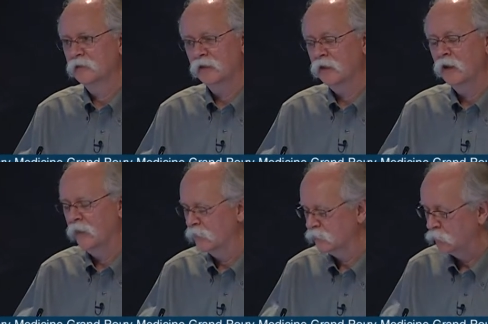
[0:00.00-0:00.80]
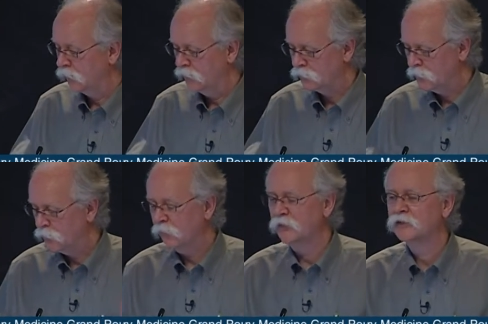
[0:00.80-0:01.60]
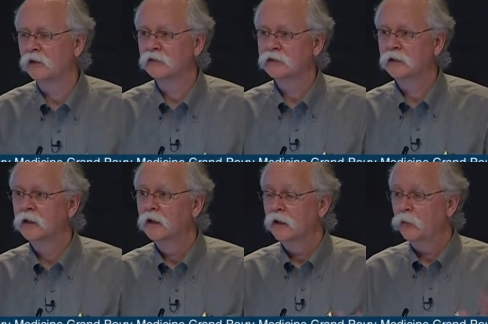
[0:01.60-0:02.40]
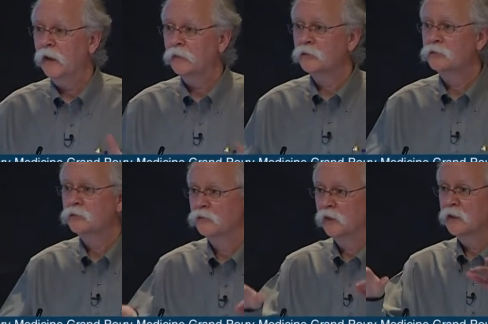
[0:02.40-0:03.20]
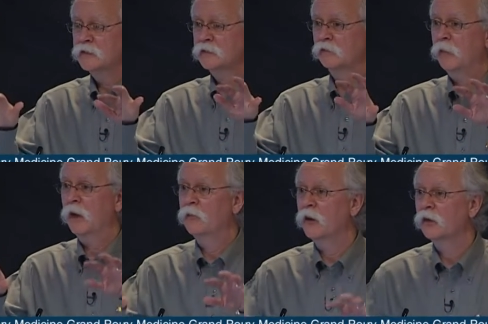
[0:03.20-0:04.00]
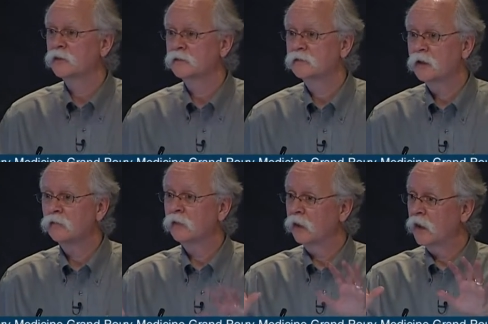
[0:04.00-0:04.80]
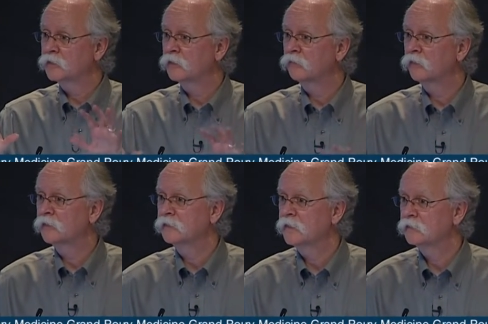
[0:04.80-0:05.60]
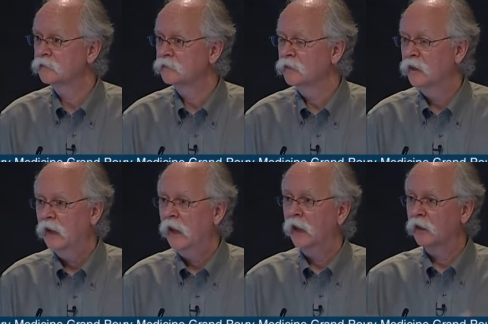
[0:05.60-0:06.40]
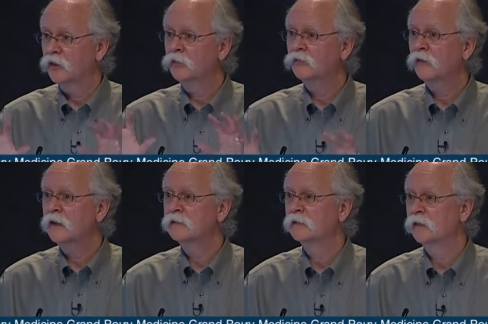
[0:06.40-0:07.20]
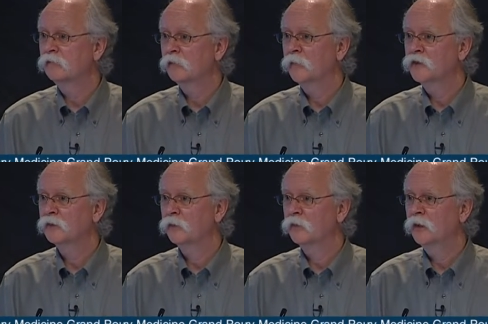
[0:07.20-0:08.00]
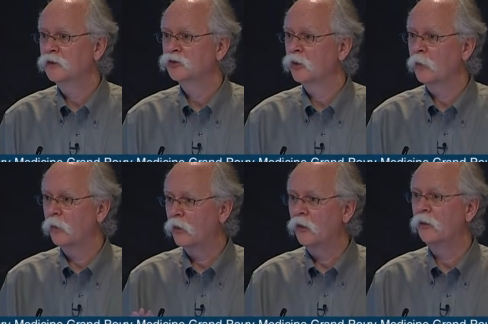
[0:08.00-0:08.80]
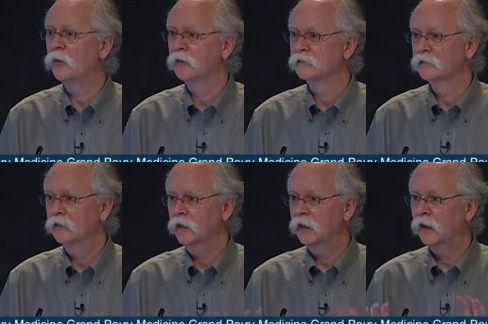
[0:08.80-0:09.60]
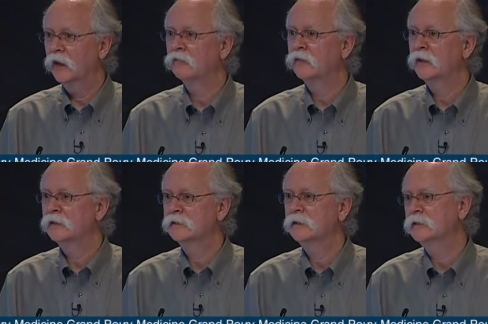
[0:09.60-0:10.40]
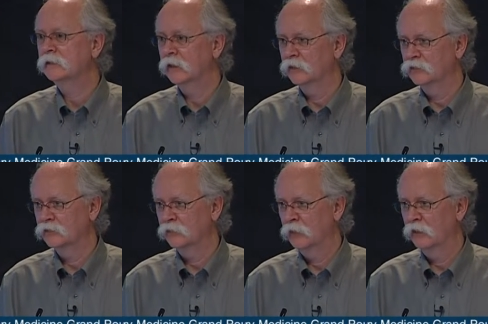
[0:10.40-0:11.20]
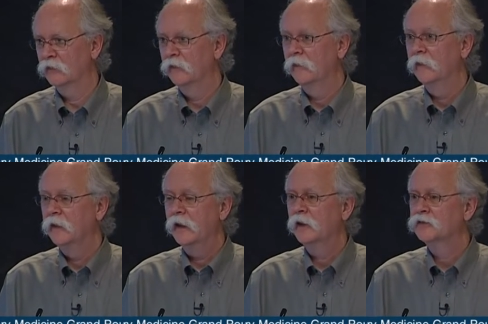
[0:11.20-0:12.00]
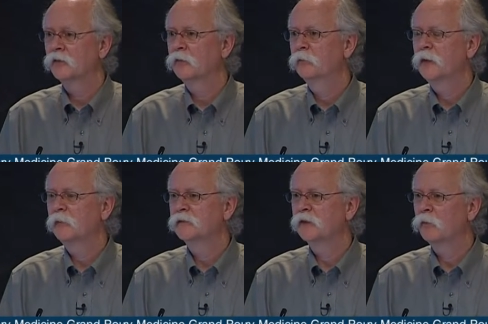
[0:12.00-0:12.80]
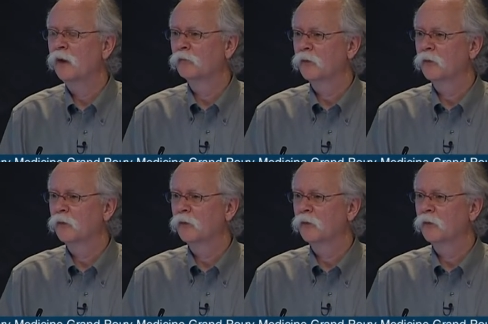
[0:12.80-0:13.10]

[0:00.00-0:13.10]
none of this will ever be published obviously went through the lists of biomarkers discovered in lots of different diseases and acute phase and inflammation proteins show up always in every disease state, just about. And so people say, well,